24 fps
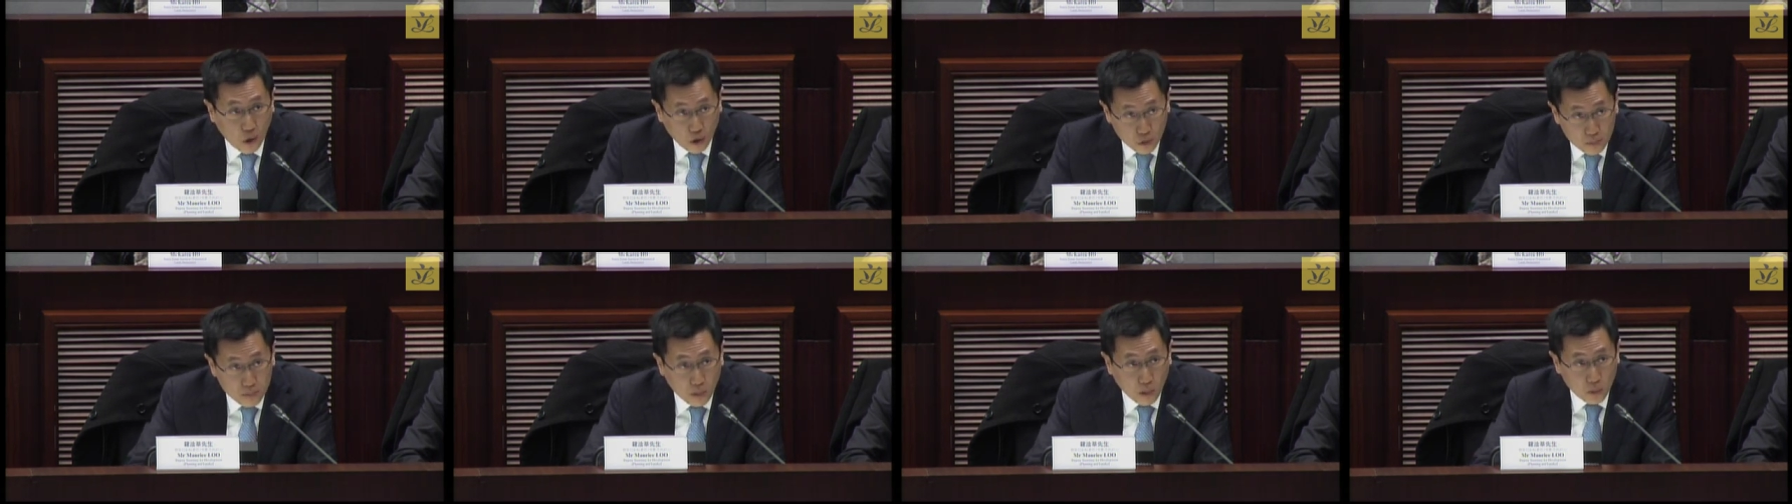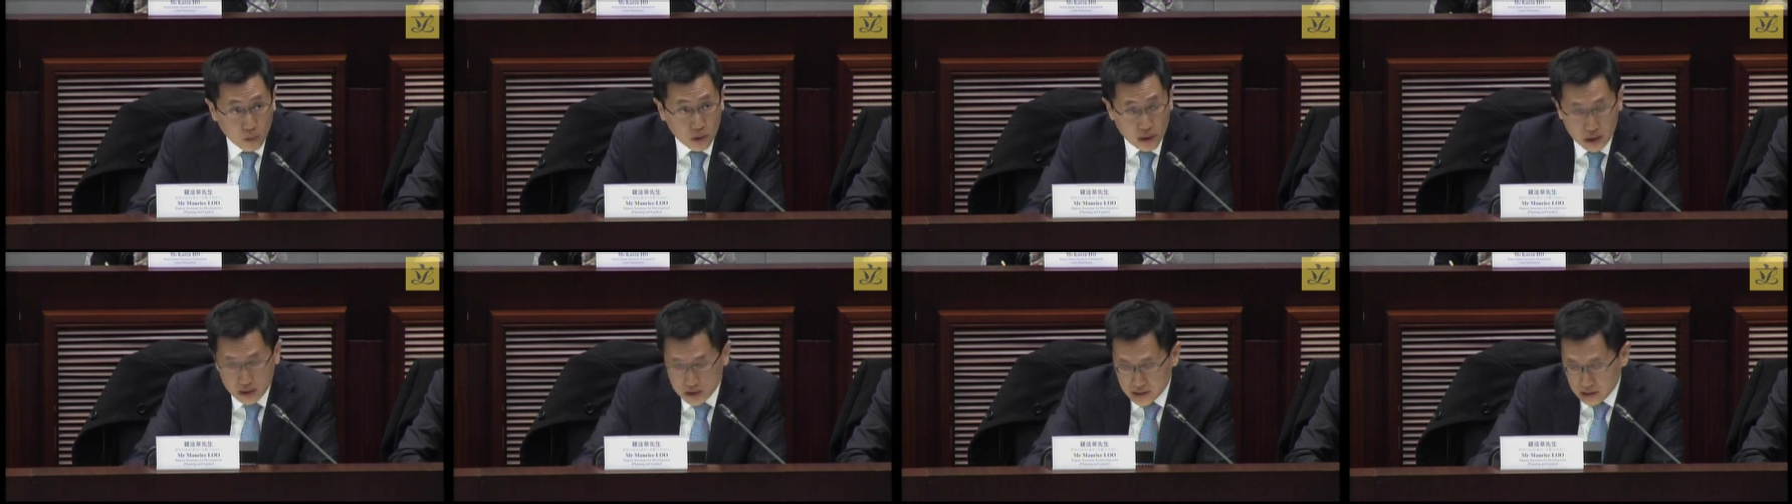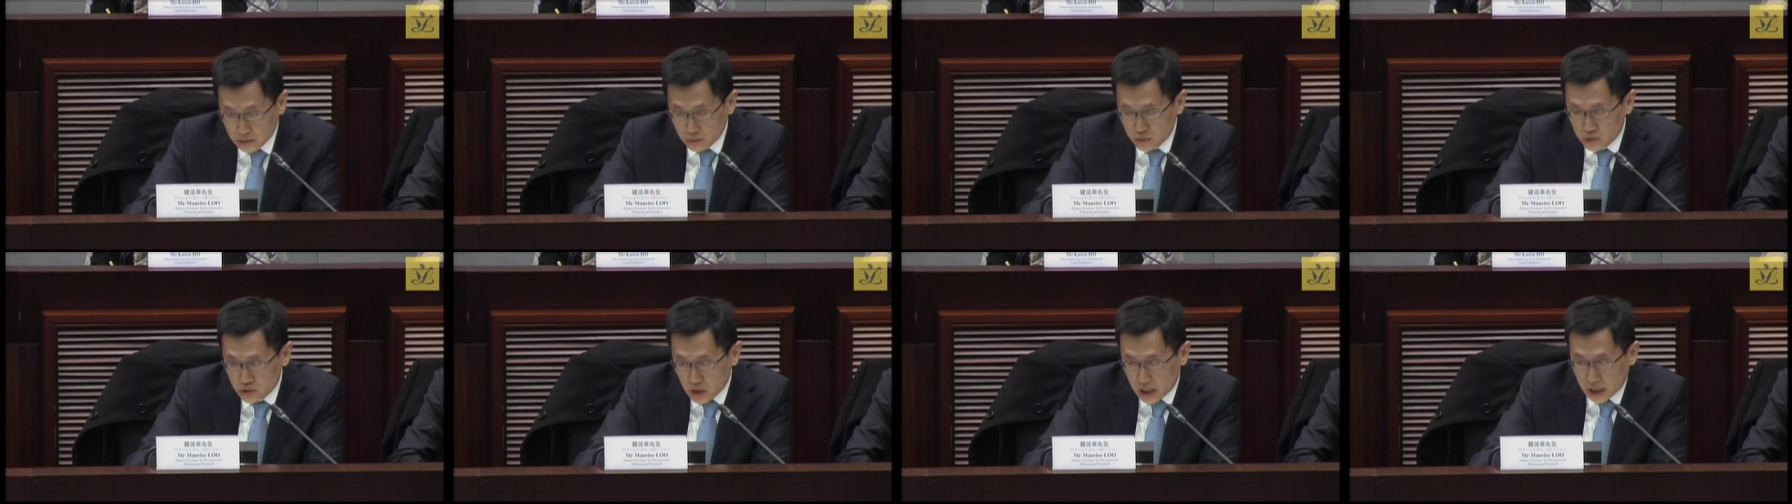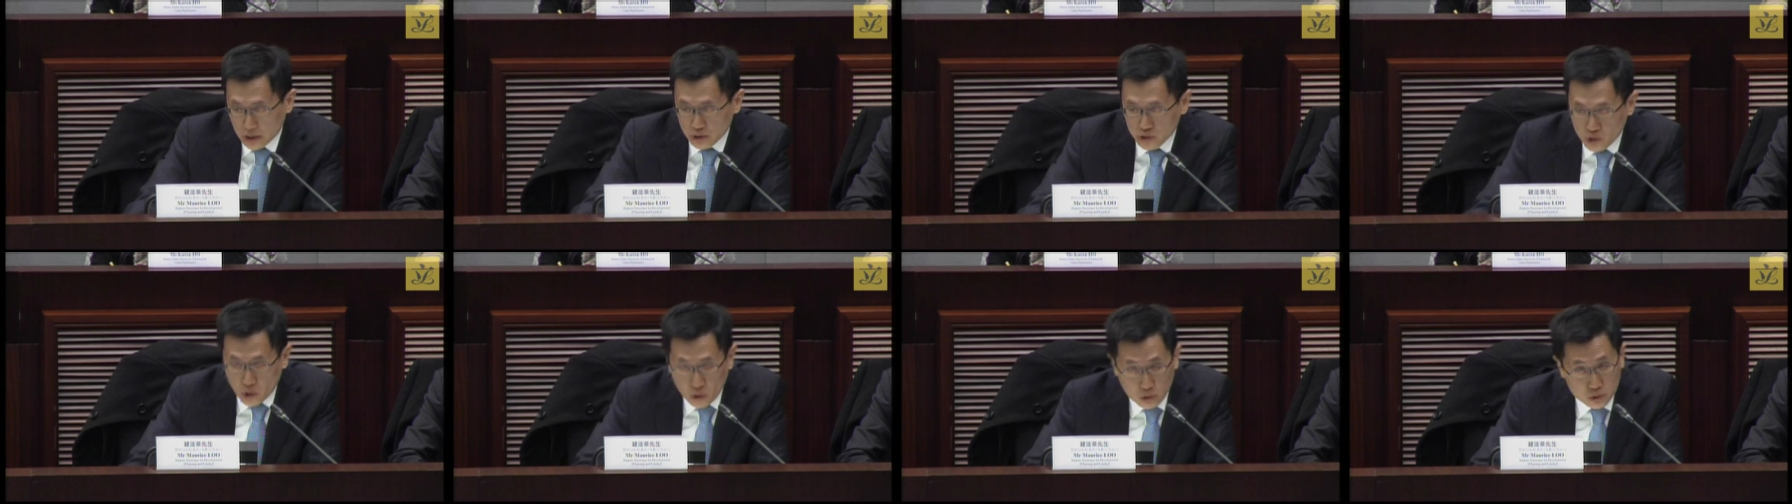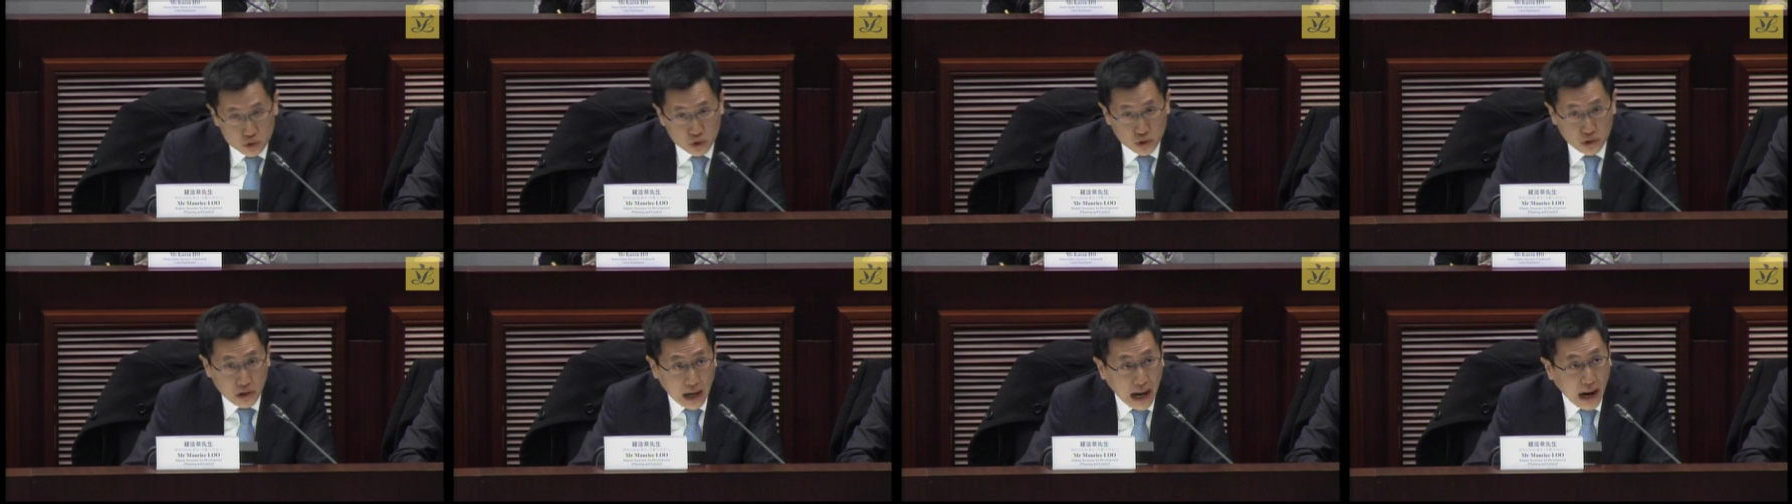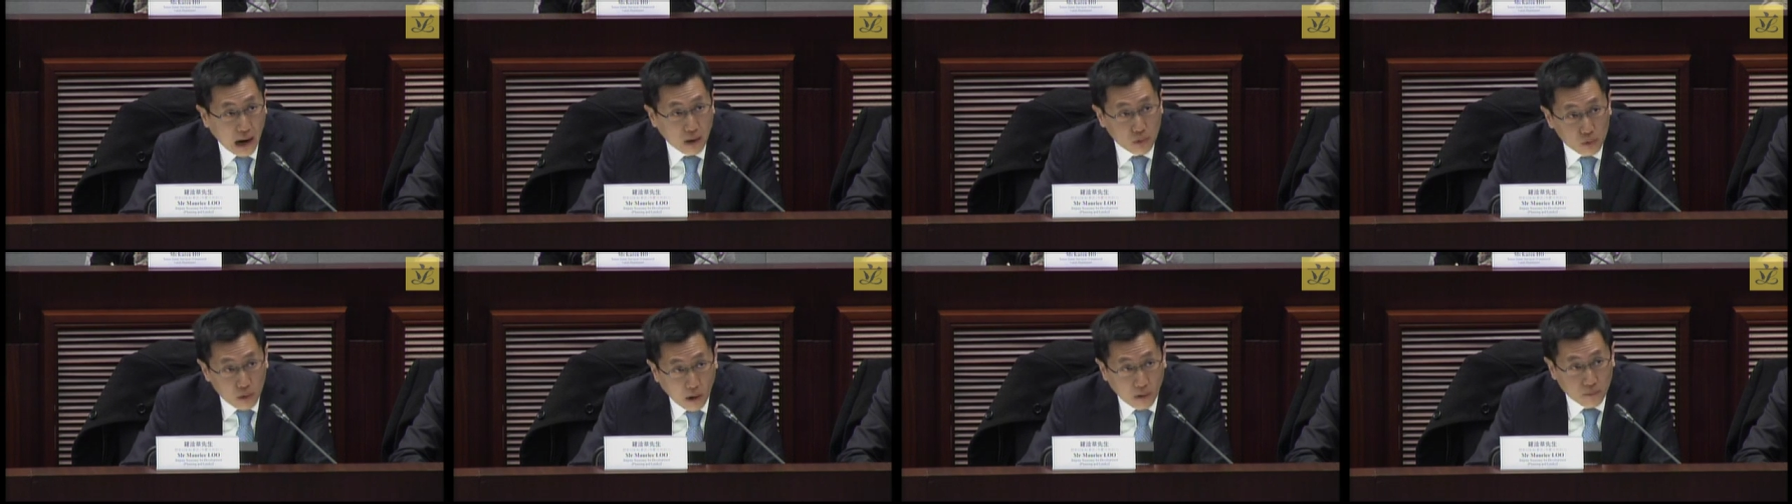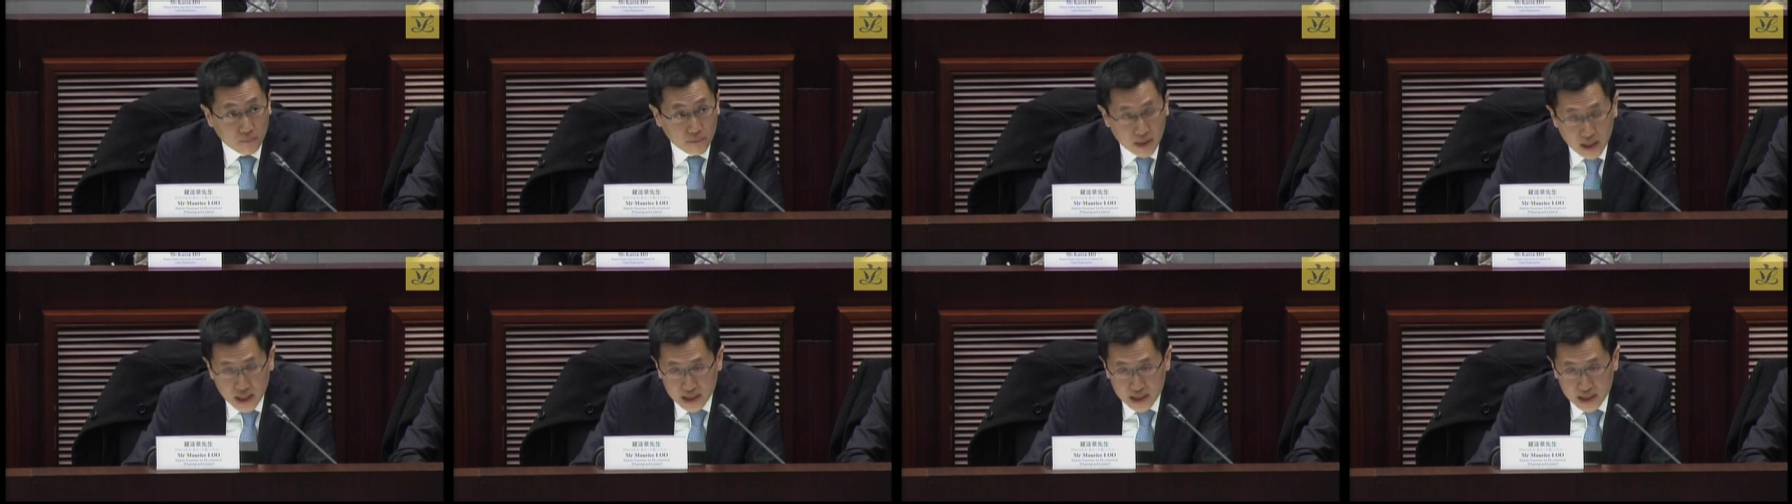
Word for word: And After the last meeting,